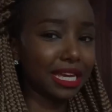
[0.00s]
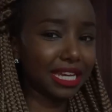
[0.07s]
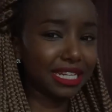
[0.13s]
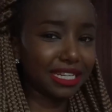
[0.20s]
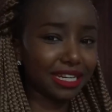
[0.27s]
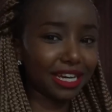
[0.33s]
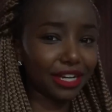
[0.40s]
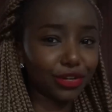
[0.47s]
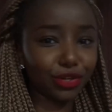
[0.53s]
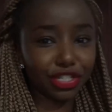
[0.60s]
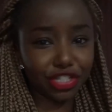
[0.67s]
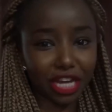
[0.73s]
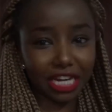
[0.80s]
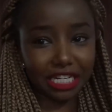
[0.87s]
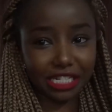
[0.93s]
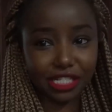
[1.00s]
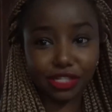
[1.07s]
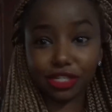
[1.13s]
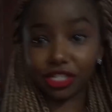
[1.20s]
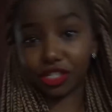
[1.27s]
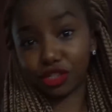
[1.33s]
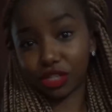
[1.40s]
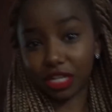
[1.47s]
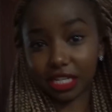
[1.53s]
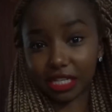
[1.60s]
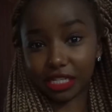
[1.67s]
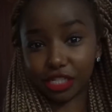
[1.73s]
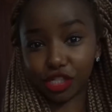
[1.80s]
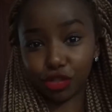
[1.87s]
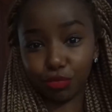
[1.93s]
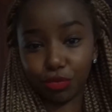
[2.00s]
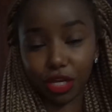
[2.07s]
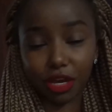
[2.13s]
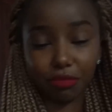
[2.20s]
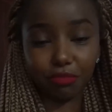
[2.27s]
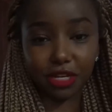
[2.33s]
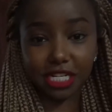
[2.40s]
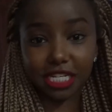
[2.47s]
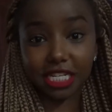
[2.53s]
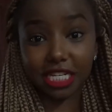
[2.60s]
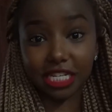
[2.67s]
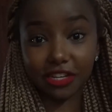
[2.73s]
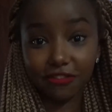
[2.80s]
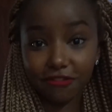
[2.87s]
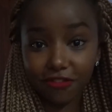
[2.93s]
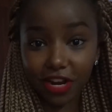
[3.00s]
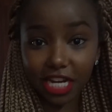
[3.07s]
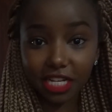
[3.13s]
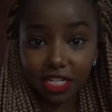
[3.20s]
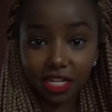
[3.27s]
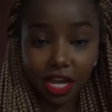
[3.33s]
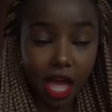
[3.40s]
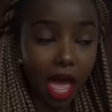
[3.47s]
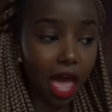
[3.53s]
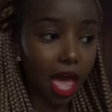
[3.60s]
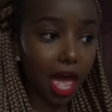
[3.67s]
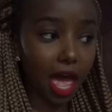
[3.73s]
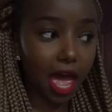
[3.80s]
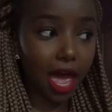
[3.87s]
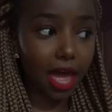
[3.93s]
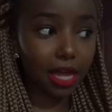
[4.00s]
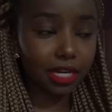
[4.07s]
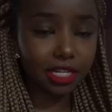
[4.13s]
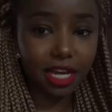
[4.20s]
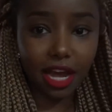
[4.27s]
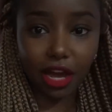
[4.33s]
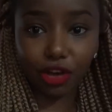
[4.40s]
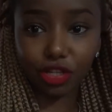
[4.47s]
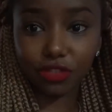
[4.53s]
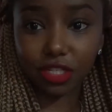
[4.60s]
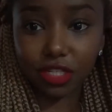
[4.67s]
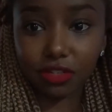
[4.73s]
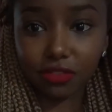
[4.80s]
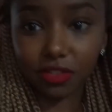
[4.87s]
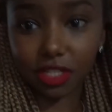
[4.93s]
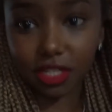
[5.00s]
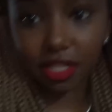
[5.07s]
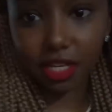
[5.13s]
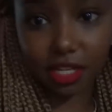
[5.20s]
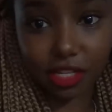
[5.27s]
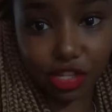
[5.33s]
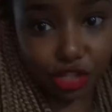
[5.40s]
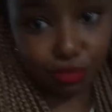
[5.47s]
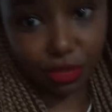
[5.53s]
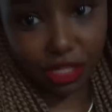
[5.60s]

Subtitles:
Indian or Chinese. So I just wanted things to be a bit different. And yeah, outfit of the day is